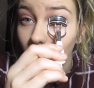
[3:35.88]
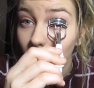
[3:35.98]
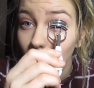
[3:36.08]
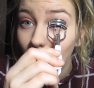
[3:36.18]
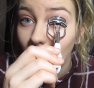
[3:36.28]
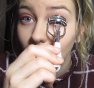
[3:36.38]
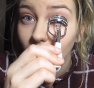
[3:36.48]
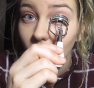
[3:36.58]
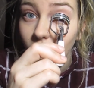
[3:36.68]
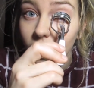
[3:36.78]
My
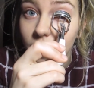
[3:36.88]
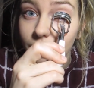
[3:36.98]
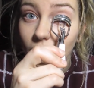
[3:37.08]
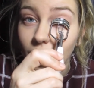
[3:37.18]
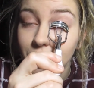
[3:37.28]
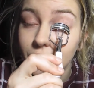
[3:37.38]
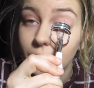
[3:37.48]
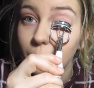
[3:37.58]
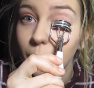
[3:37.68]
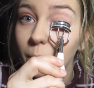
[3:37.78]
battery light is
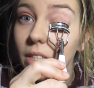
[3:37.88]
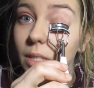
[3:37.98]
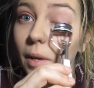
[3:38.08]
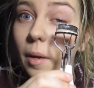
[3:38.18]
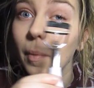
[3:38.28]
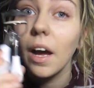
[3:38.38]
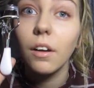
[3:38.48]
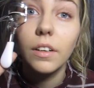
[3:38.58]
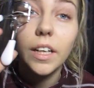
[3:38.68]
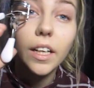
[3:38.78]
flashing, but my spare
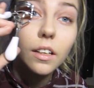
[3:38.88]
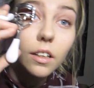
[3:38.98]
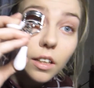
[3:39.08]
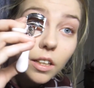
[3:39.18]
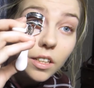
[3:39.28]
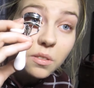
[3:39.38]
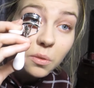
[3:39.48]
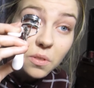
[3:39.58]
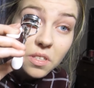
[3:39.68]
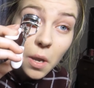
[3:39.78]
battery is
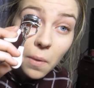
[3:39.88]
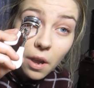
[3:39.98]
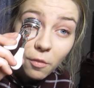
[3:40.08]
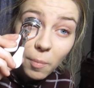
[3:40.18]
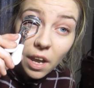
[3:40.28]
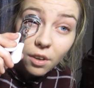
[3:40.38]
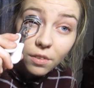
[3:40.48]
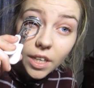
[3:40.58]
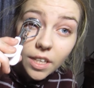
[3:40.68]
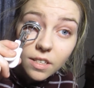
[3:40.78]
also out of
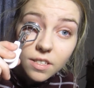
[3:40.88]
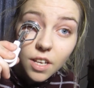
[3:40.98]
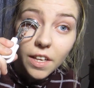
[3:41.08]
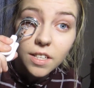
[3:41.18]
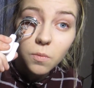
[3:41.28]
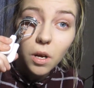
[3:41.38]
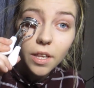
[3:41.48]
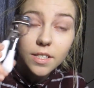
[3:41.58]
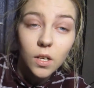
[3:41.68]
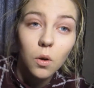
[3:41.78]
battery, so that's why
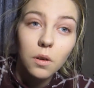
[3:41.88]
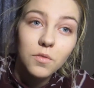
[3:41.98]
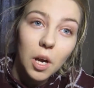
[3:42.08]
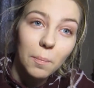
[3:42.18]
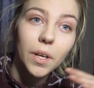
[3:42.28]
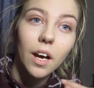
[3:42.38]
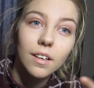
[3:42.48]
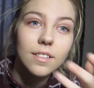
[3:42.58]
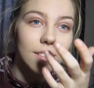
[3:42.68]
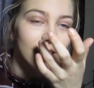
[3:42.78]
there's a lot of jump
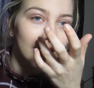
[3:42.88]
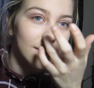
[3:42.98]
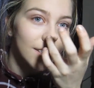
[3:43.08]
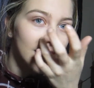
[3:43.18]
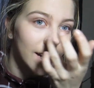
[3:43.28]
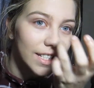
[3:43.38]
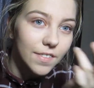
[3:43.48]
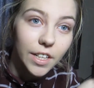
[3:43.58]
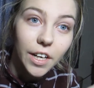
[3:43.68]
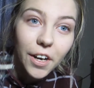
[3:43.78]
cuts in today's
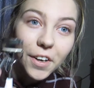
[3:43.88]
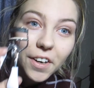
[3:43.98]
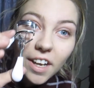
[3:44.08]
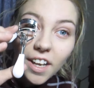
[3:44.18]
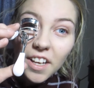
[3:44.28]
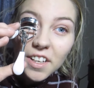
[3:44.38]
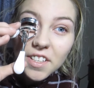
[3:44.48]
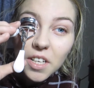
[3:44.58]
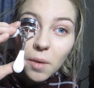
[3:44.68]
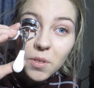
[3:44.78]
video,
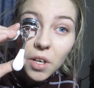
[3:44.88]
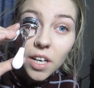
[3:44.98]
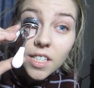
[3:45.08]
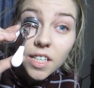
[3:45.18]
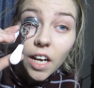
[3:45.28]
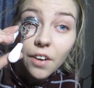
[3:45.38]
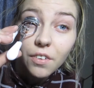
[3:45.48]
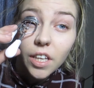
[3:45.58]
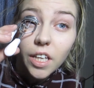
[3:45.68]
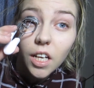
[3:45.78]
because I'm trying to get
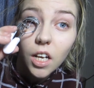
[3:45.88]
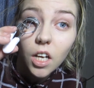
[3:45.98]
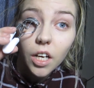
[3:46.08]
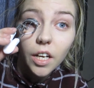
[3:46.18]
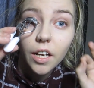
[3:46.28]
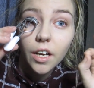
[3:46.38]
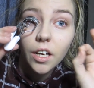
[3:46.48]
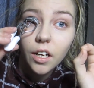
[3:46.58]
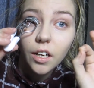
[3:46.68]
everything like